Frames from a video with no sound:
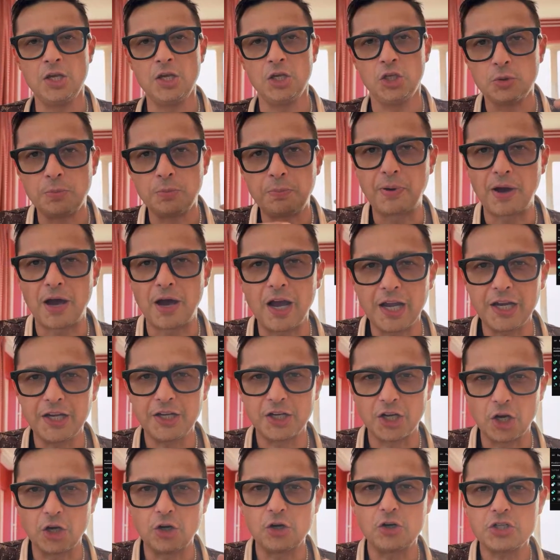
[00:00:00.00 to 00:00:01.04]
You buy
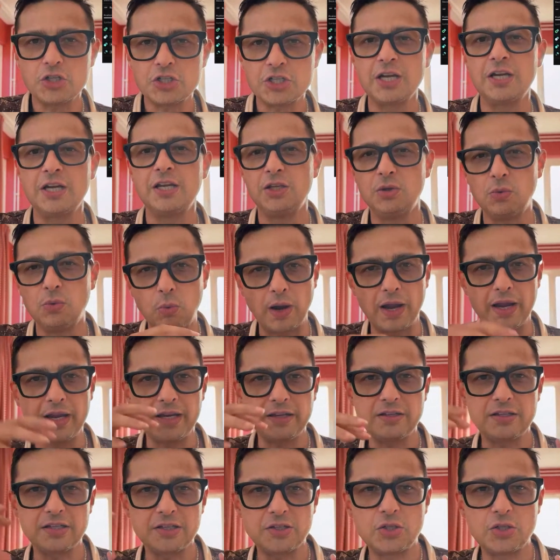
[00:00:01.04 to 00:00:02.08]
Doge, you
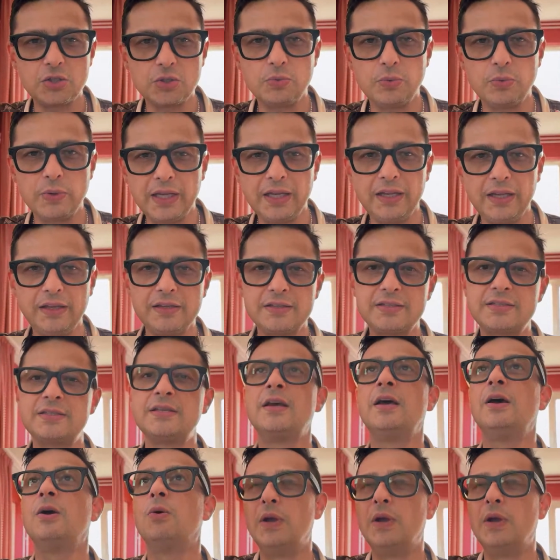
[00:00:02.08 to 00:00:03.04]
wait the 2 weeks.